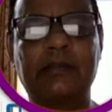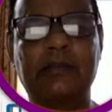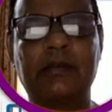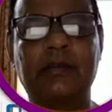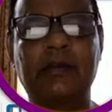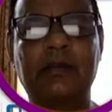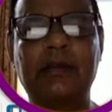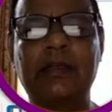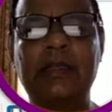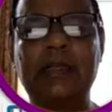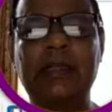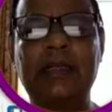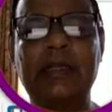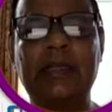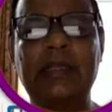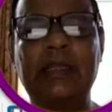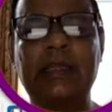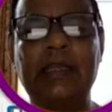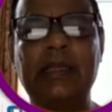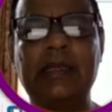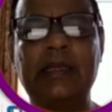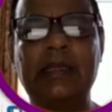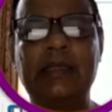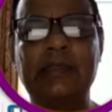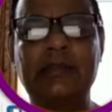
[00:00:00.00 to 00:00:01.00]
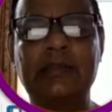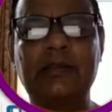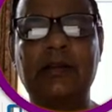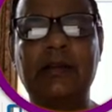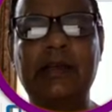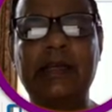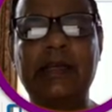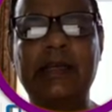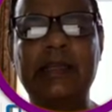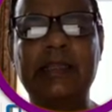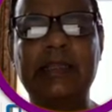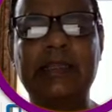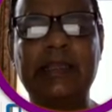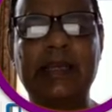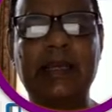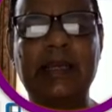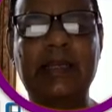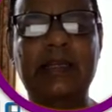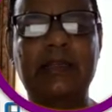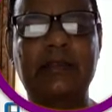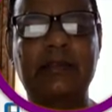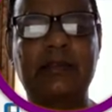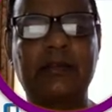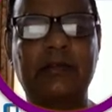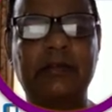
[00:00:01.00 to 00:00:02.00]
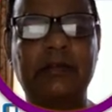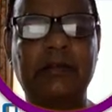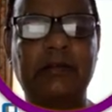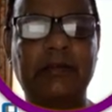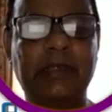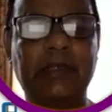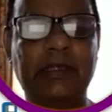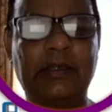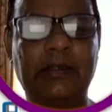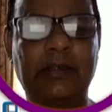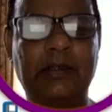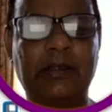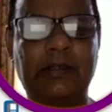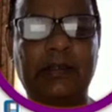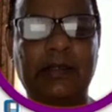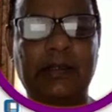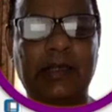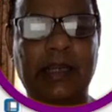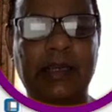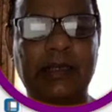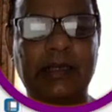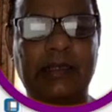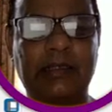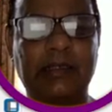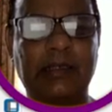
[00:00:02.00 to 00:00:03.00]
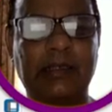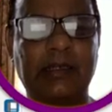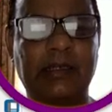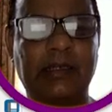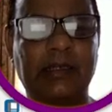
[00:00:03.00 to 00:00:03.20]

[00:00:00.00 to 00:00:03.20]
So it is already there, so you need not write